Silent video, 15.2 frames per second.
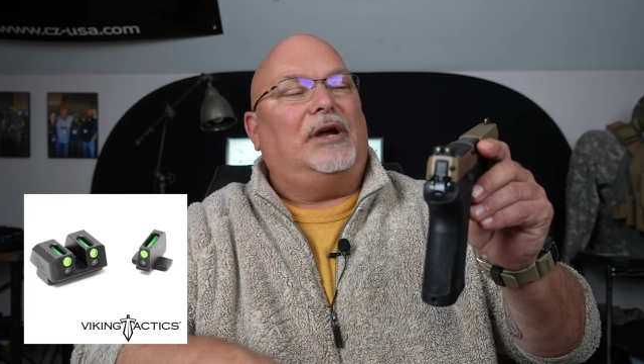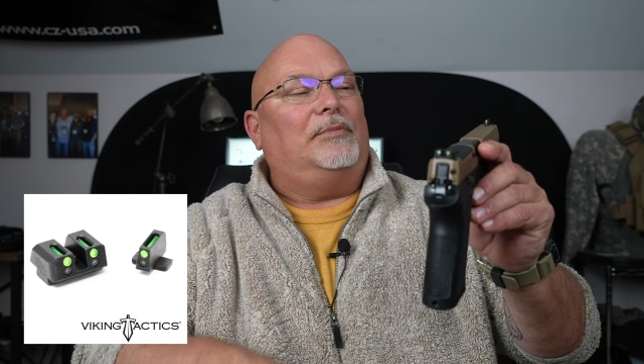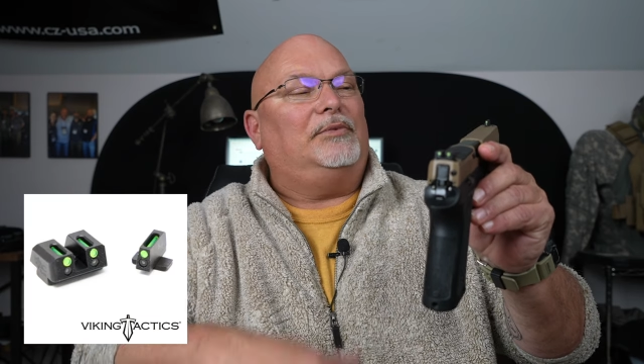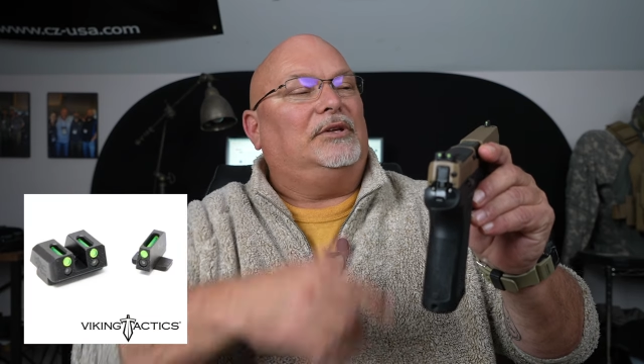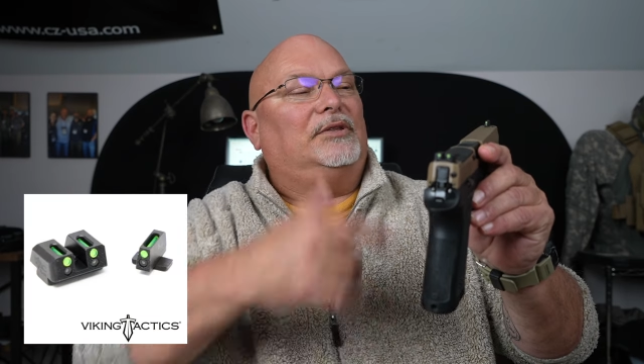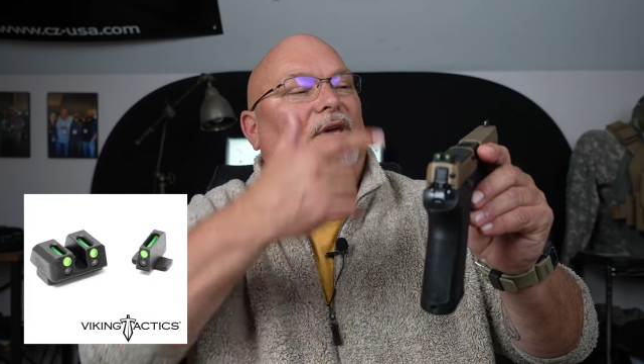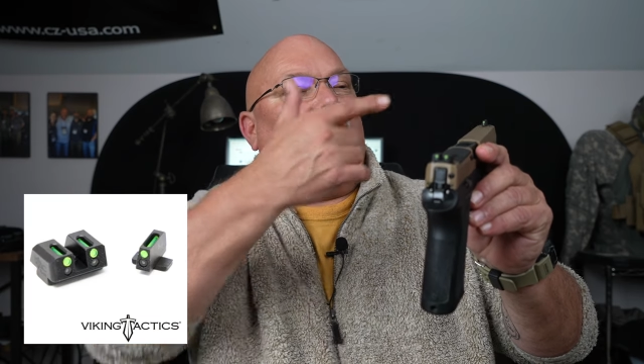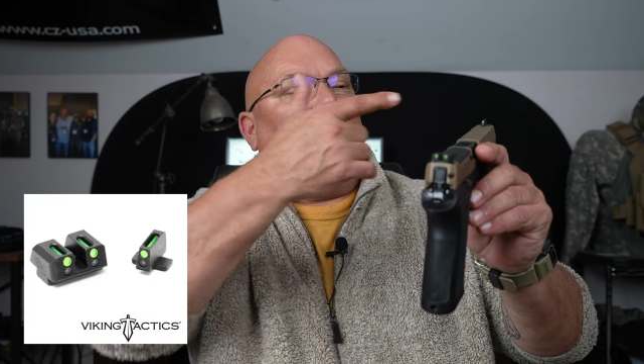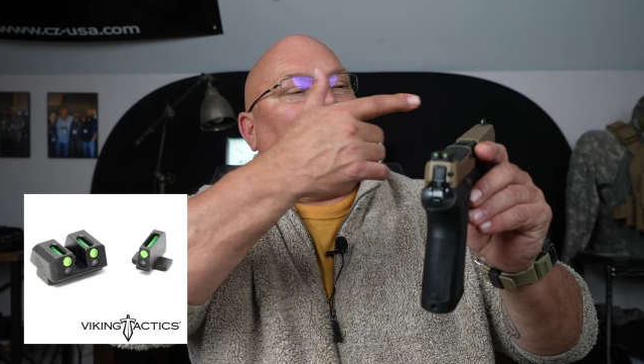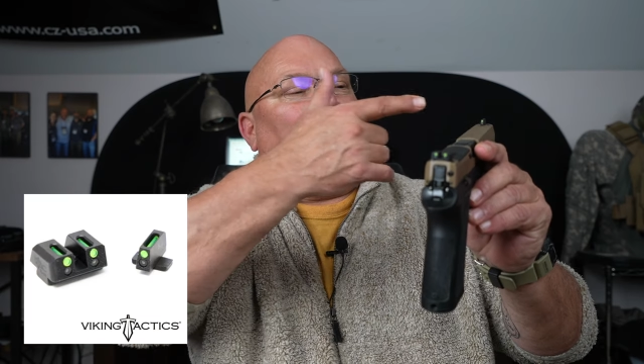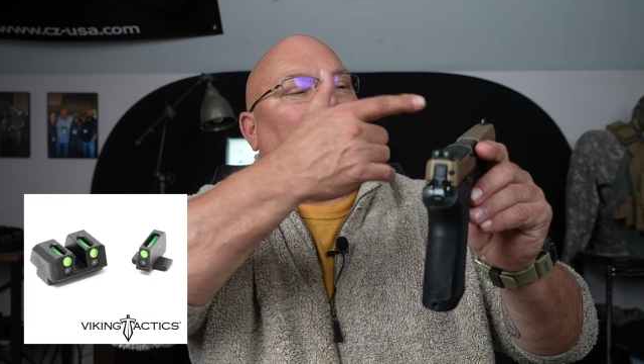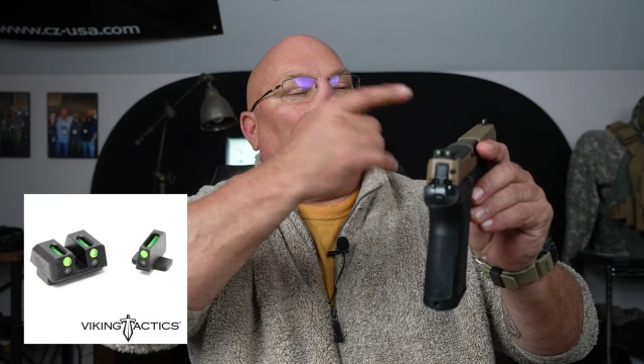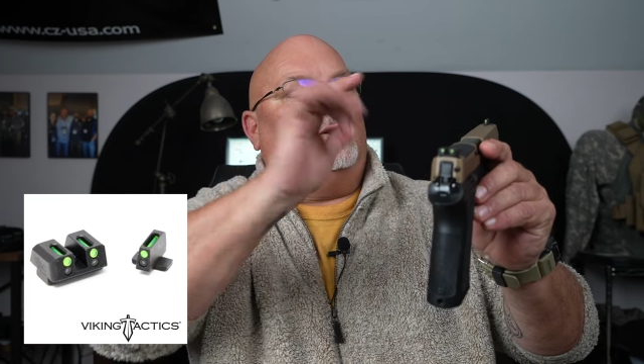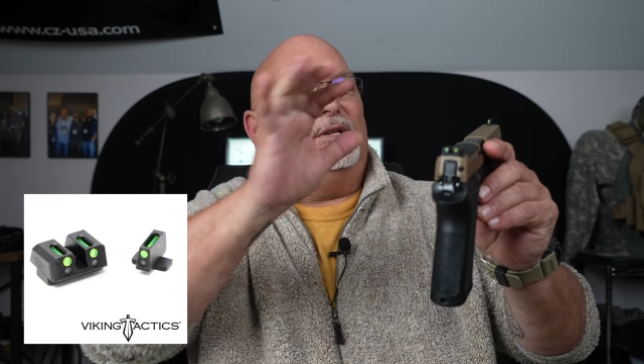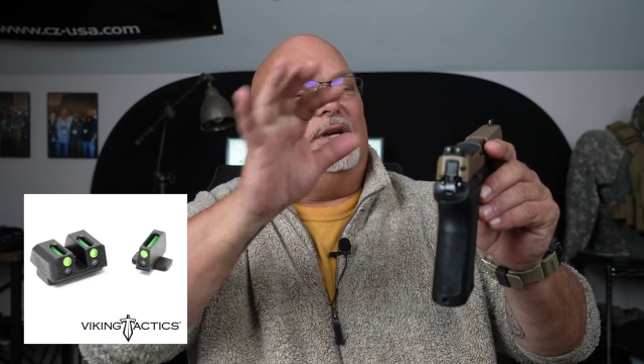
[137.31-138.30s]
optic there
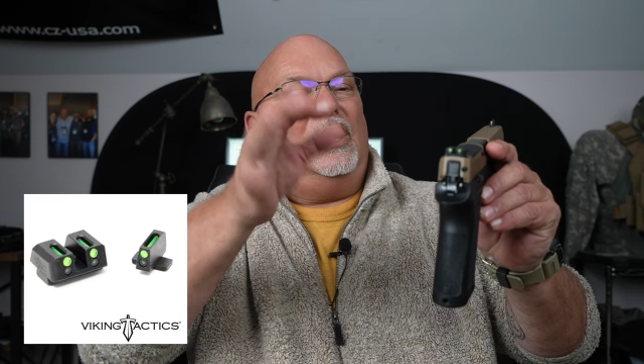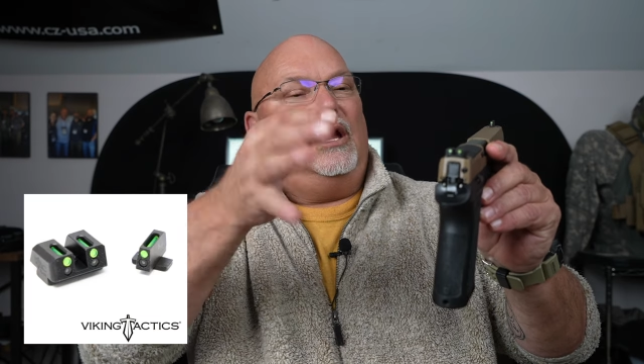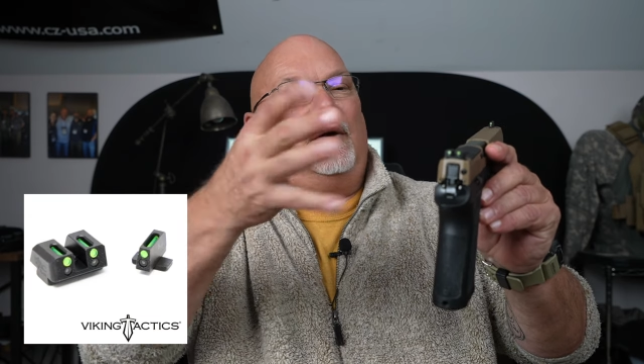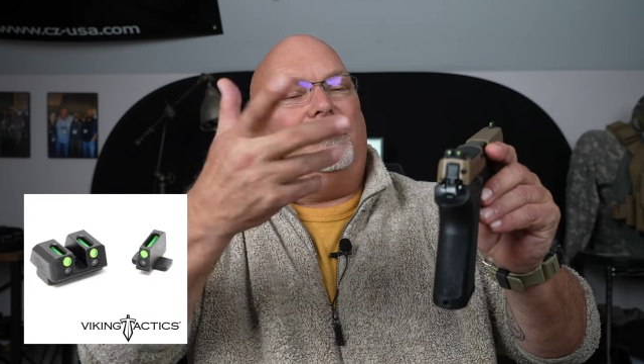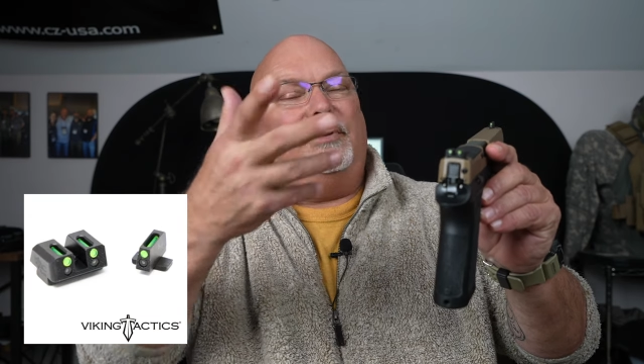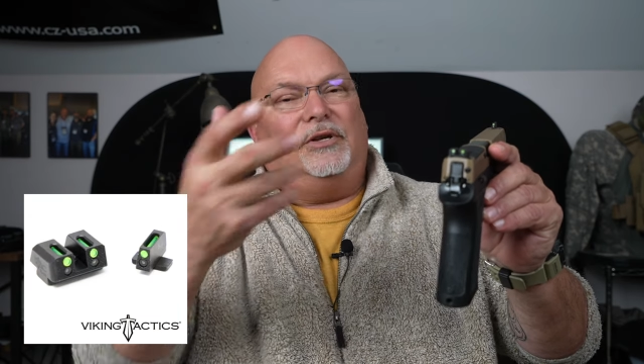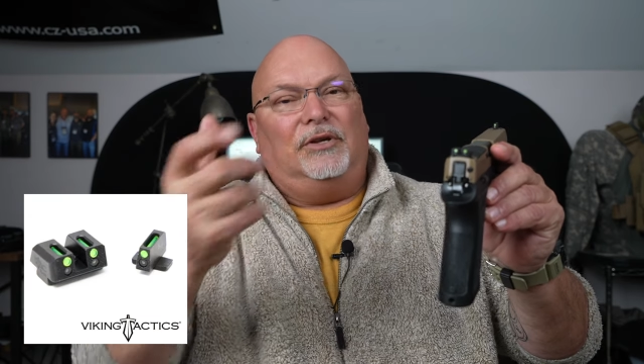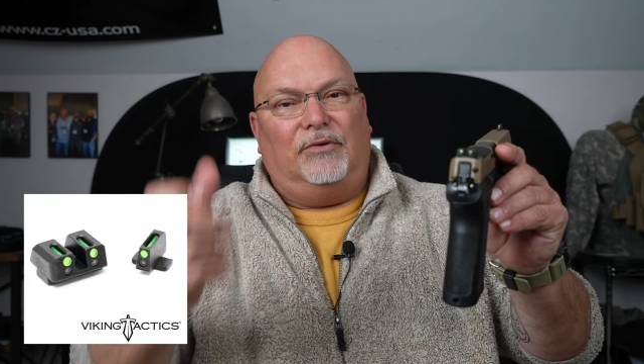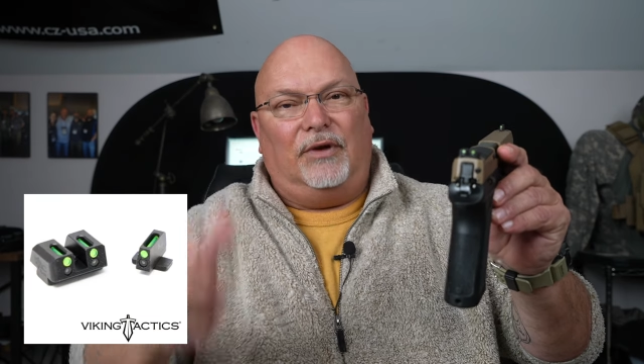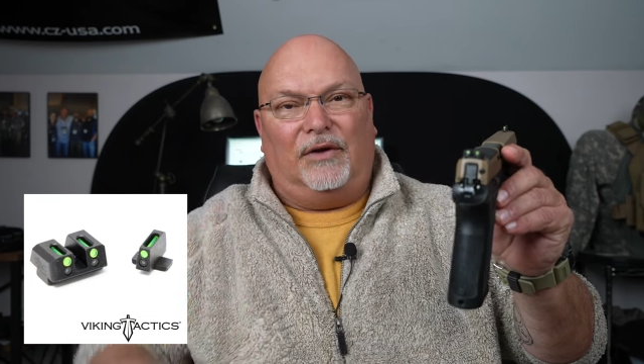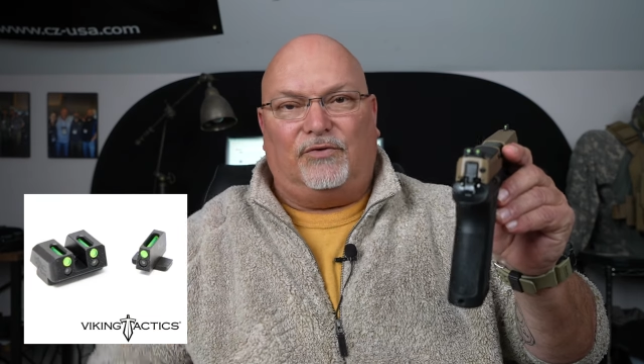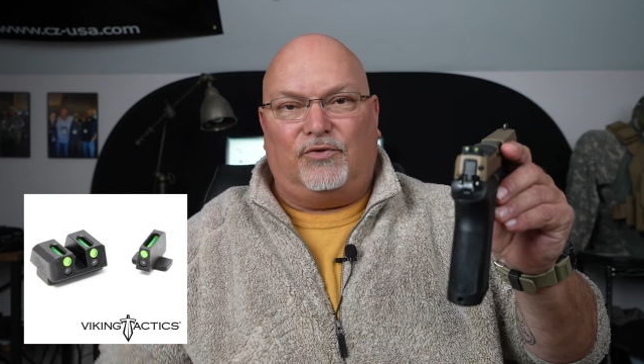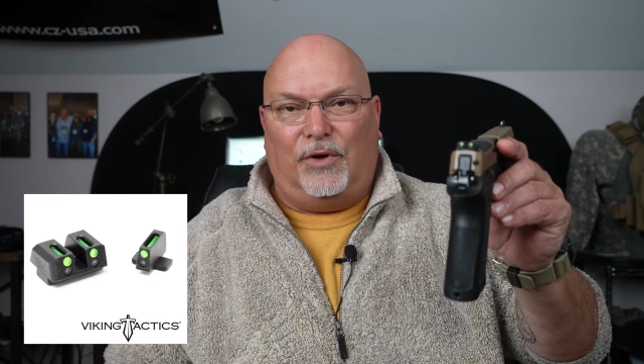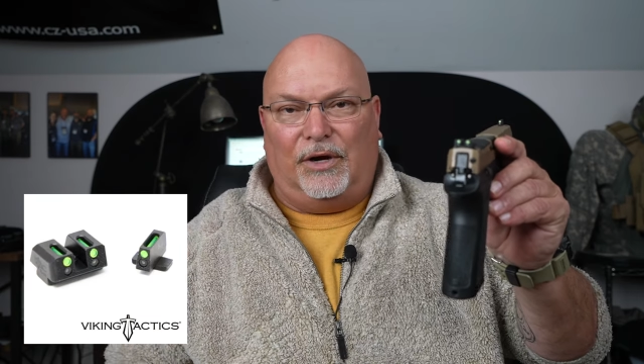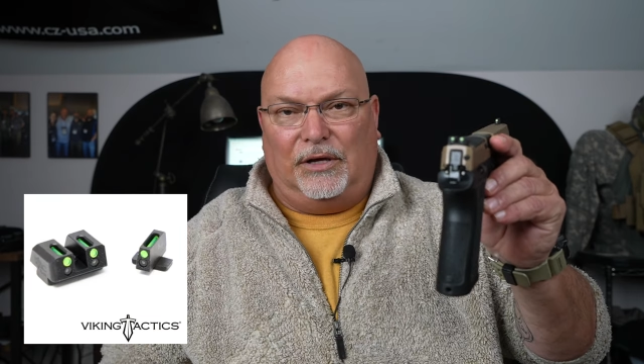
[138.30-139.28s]
on top and you have
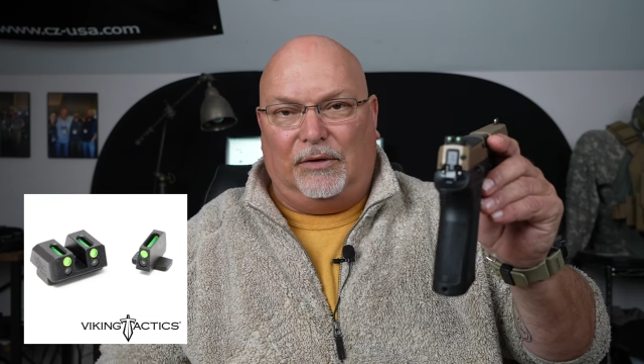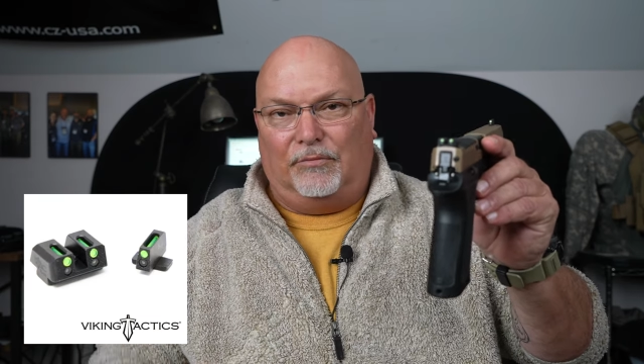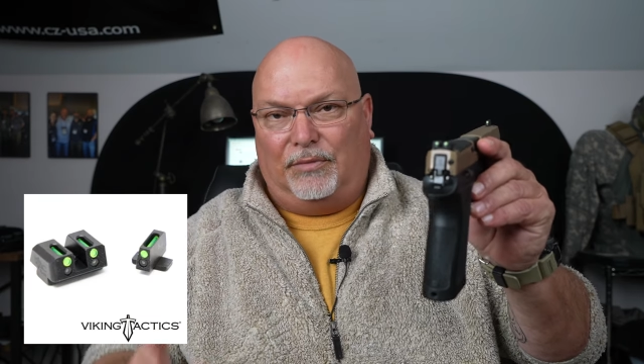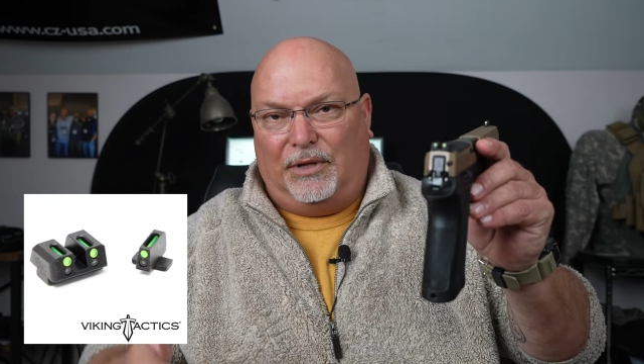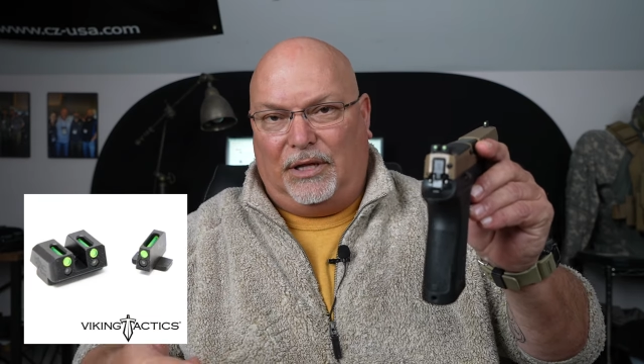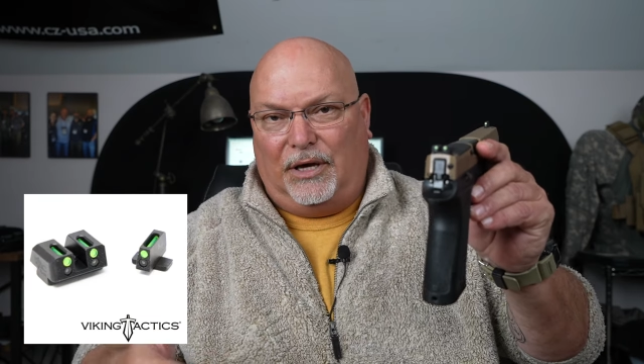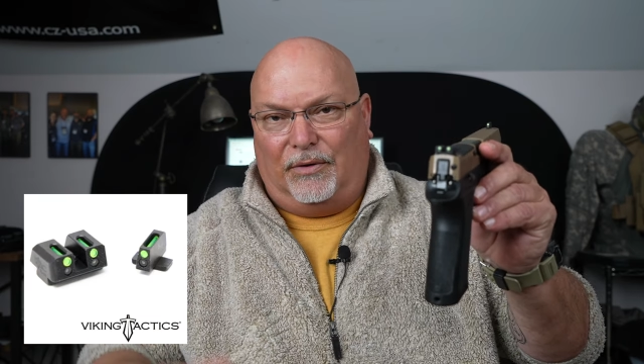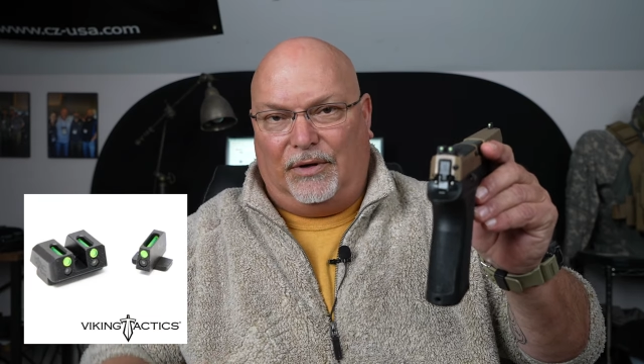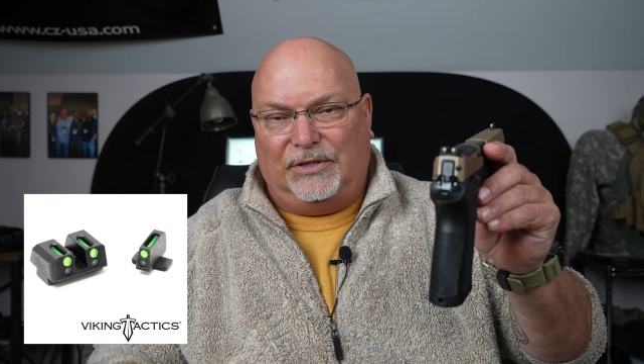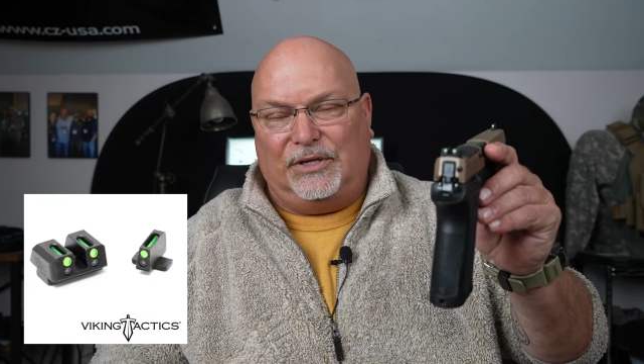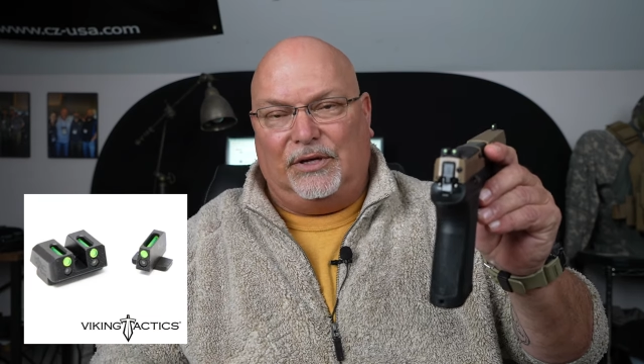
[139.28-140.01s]
tritium below it.